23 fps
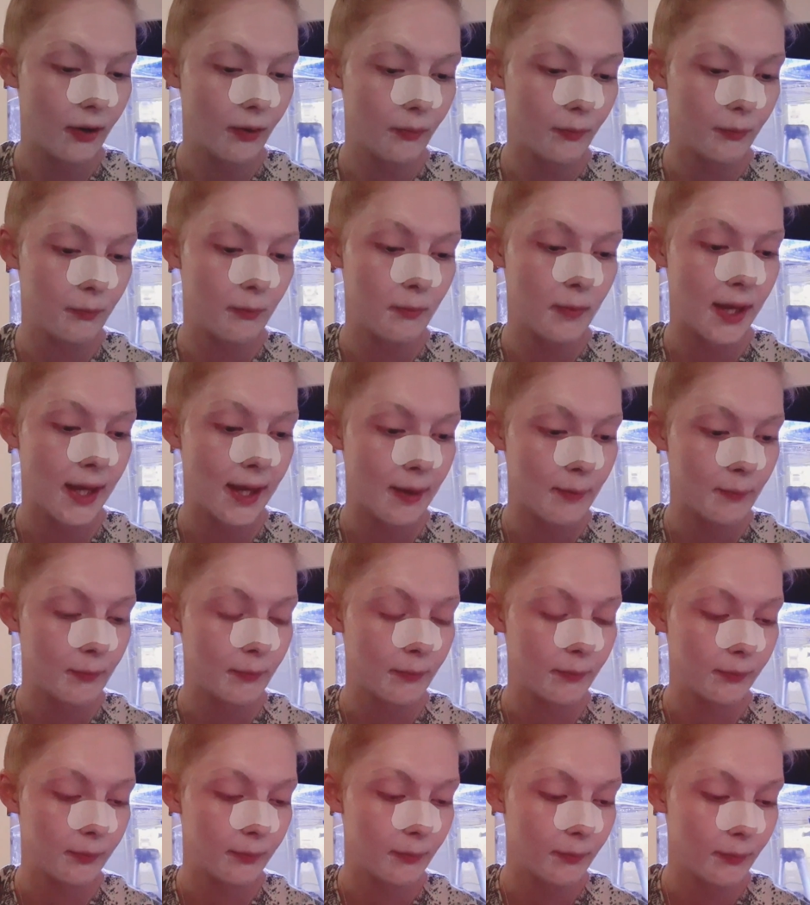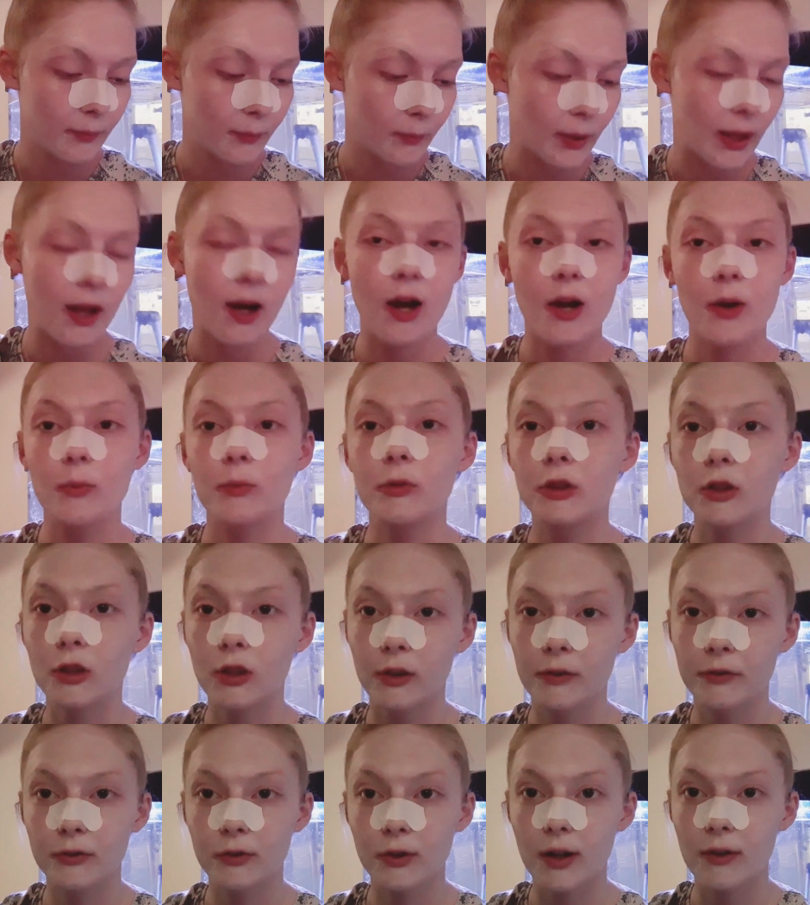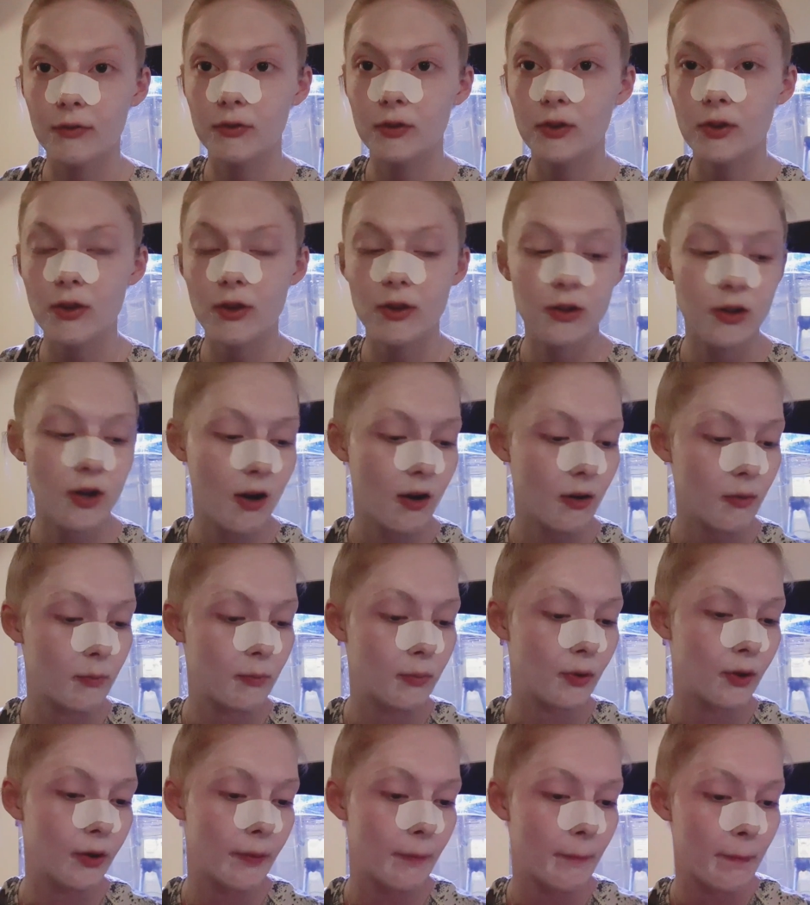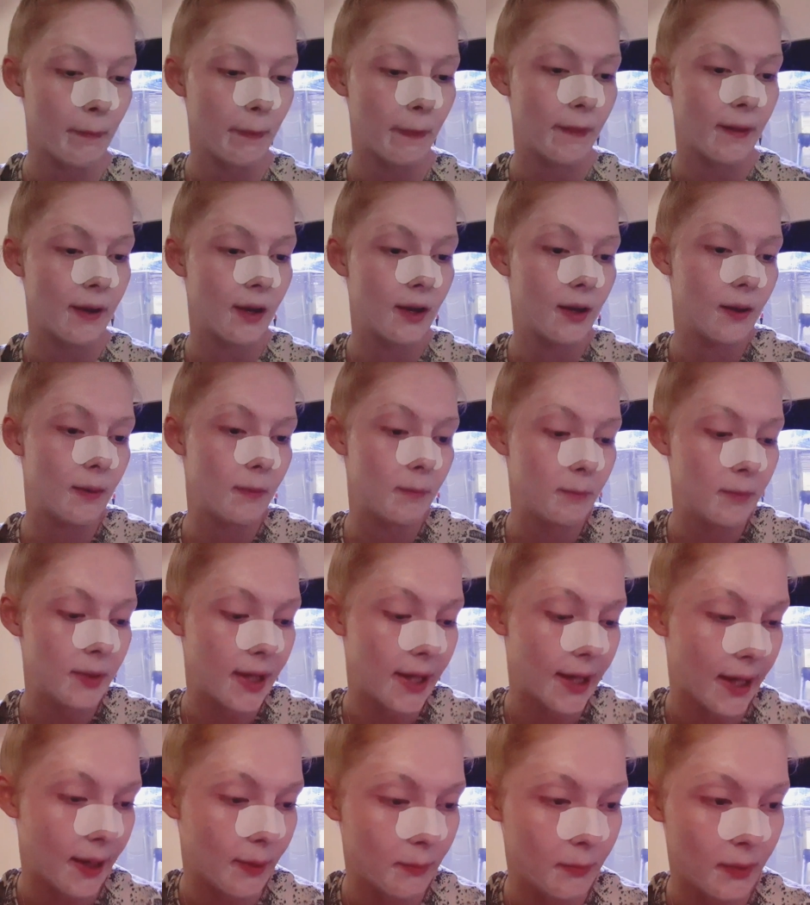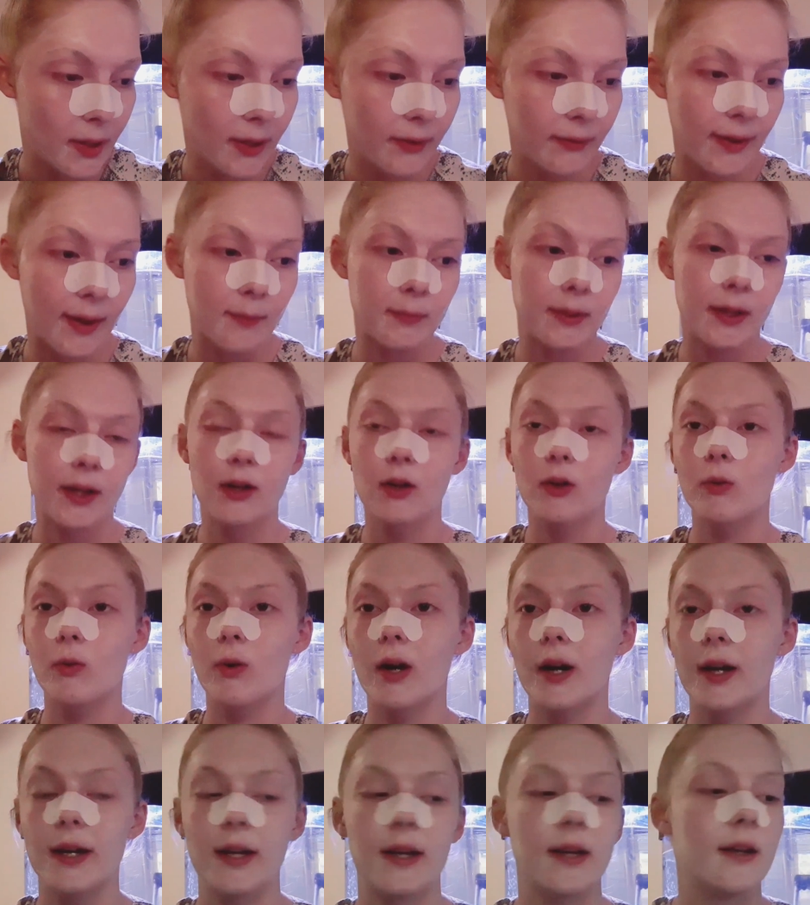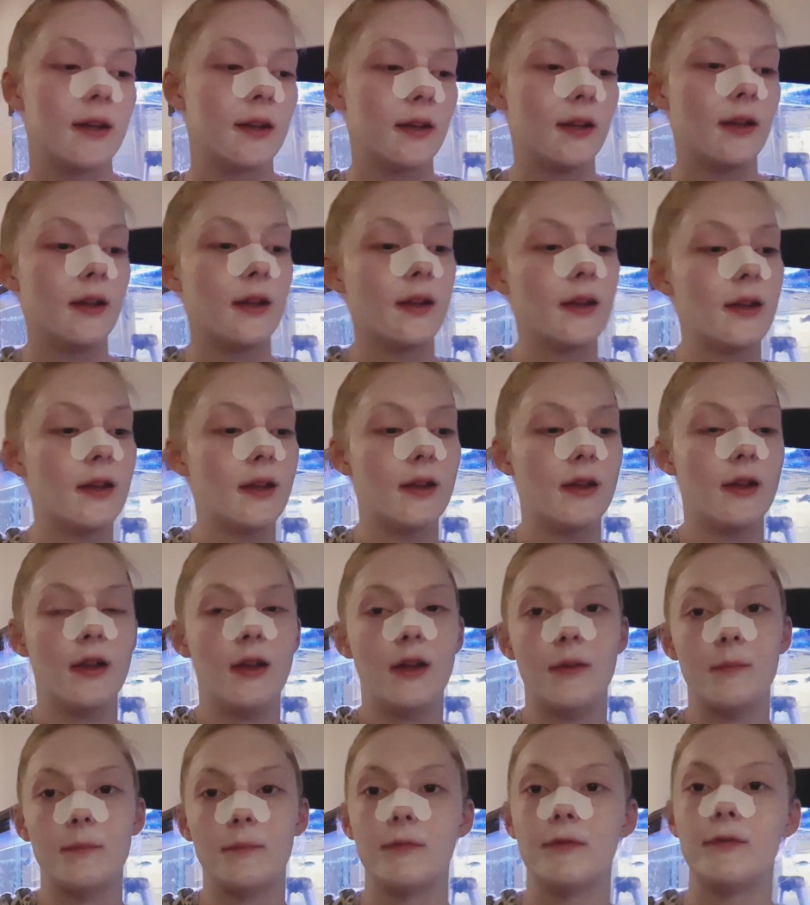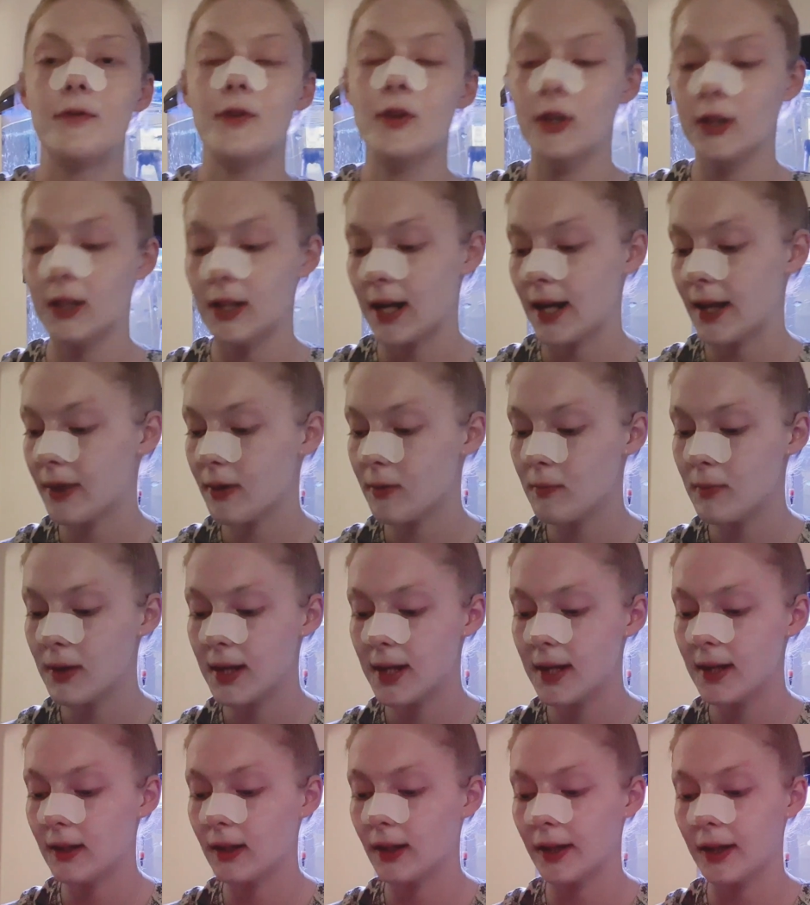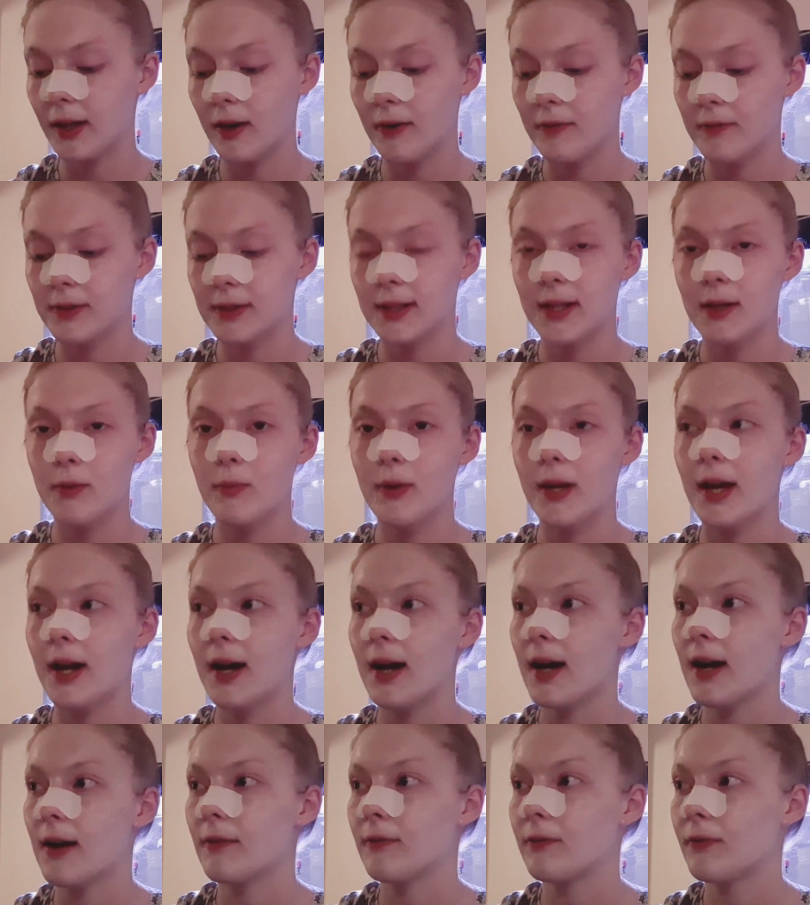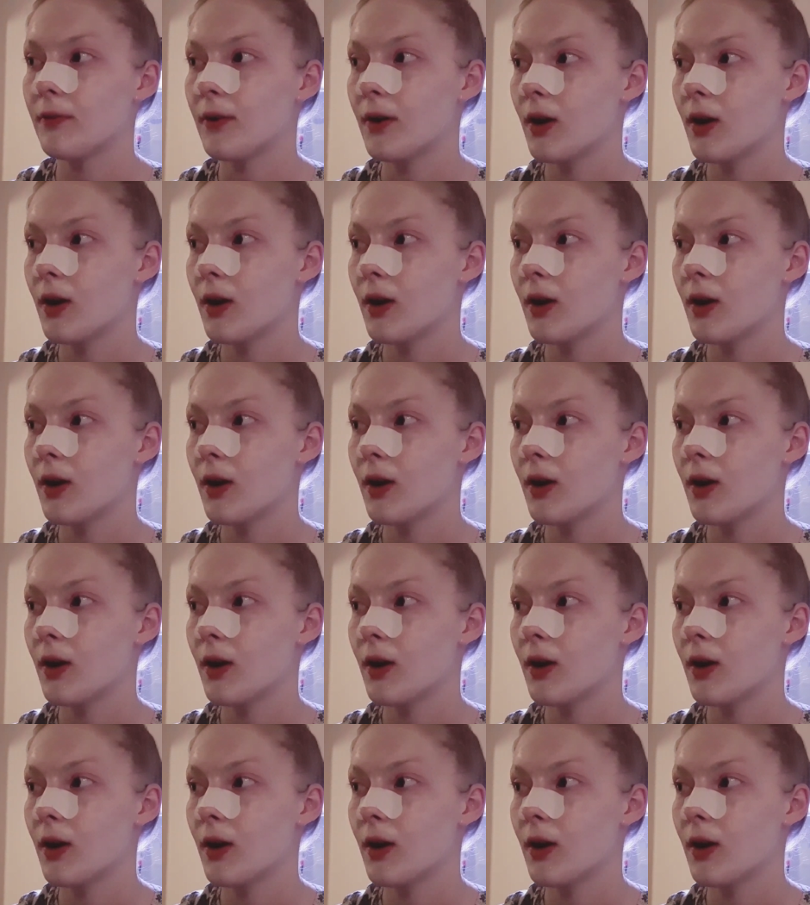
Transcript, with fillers: me and, well, I would love to have another dog, but me and my family are quite um, full at the minute. Like, obviously, we have